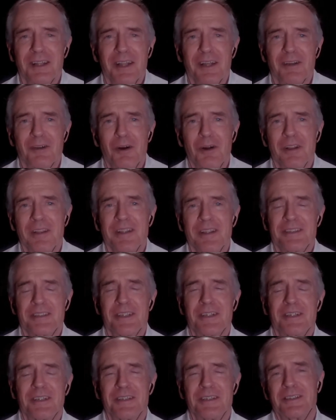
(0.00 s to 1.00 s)
like all of these
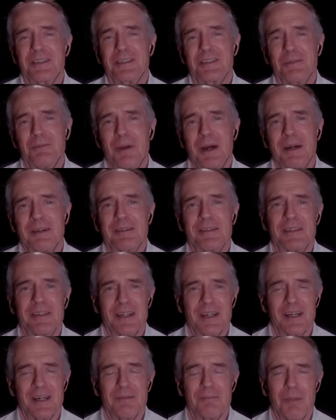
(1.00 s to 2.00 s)
statistics about
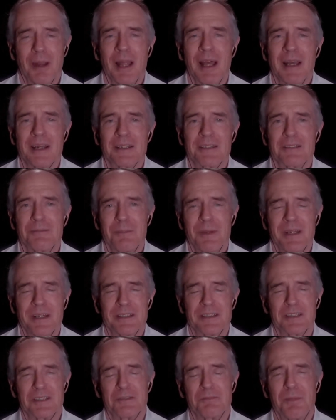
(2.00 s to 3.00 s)
blacks being
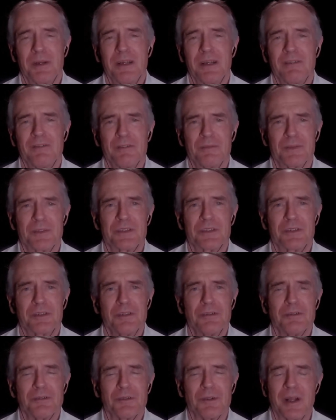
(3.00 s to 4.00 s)
suspended from
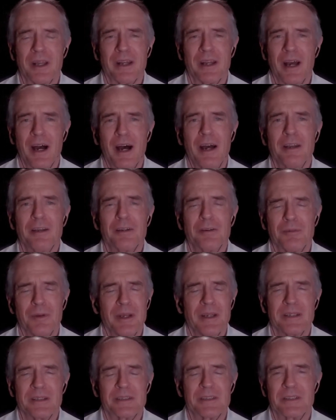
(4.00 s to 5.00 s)
school at higher
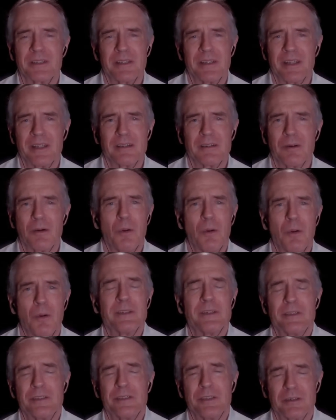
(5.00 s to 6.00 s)
rates than white
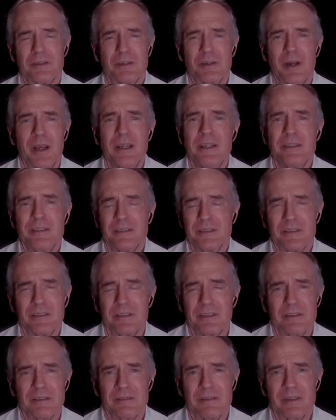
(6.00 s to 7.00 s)
children or Asian
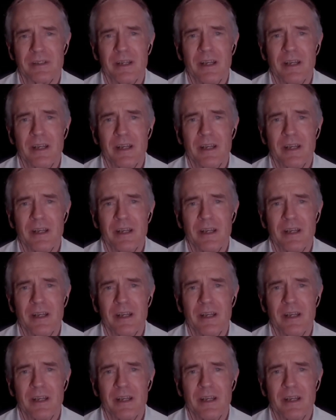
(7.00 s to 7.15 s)
children.